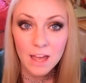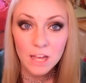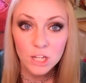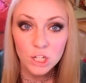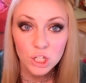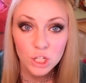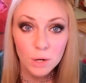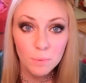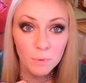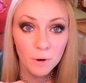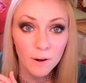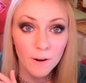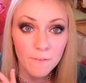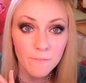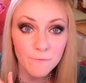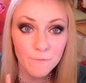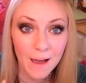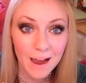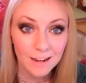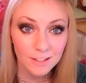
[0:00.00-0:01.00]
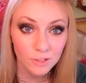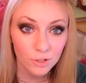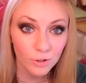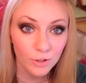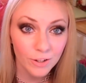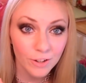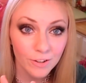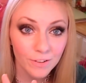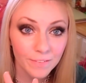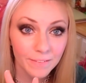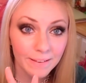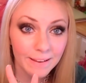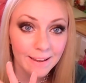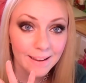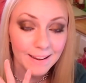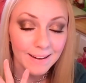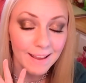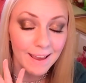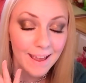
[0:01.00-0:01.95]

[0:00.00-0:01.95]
shimmer effect on your lid,